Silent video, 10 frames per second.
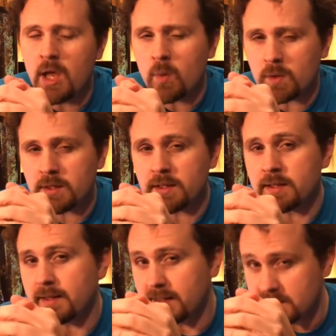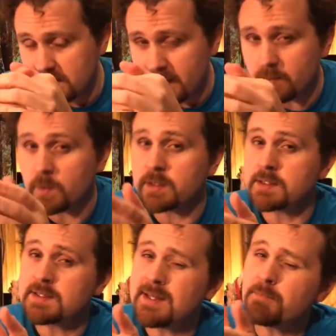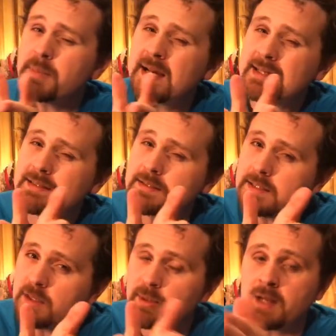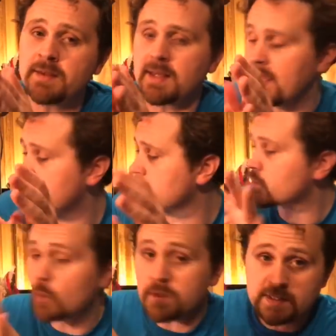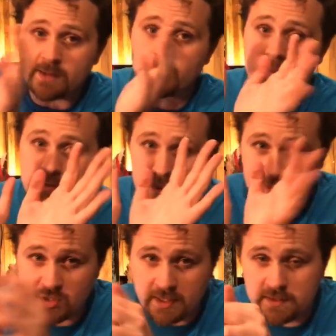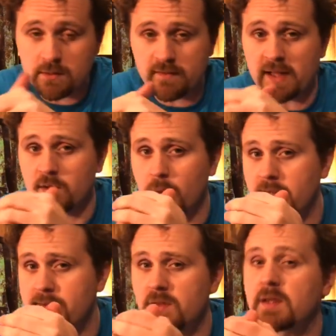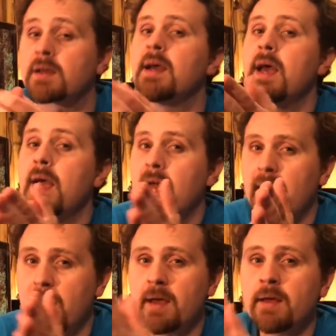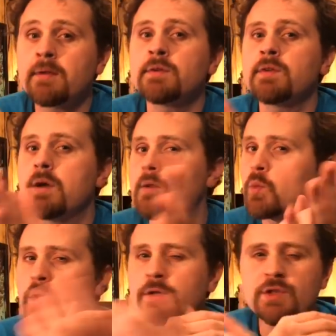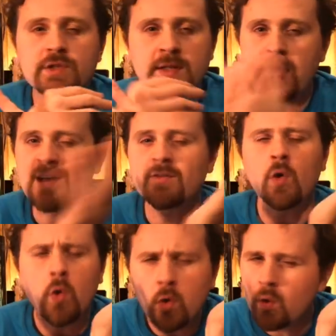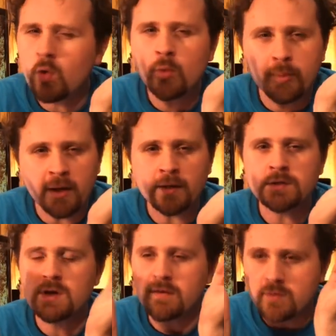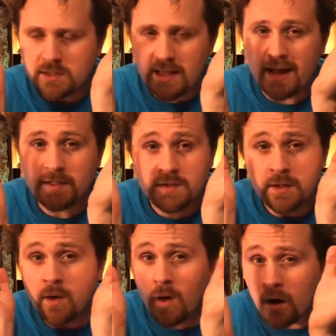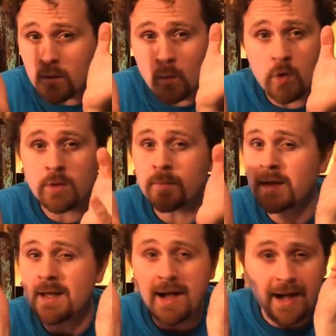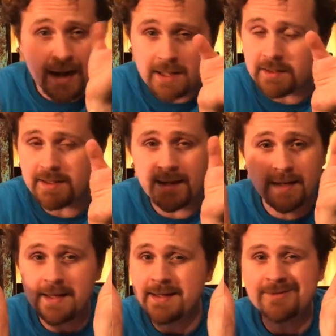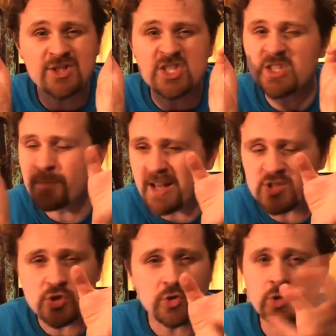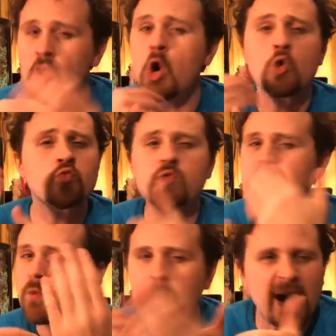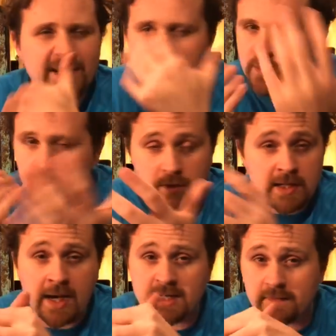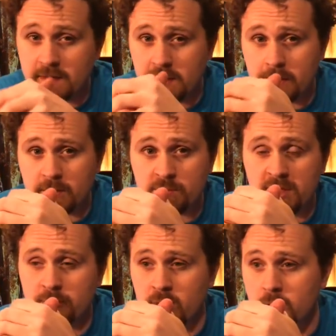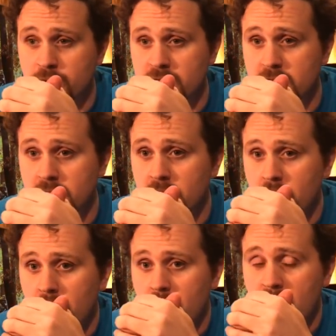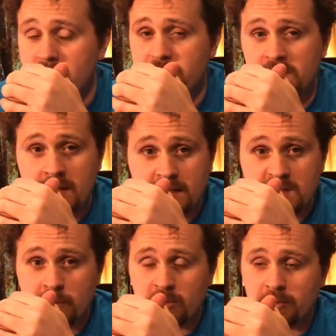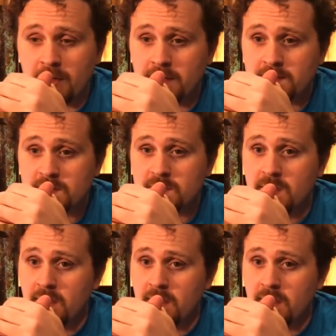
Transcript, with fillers: We're gonna, like I said, we're gonna step back a little bit on the candles once I get a chance to evaluate everything. And we're just gonna have a whole bunch of relaxing, heartwarming, holiday, special, rewatchable kind of videos being posted uh, for the next couple months.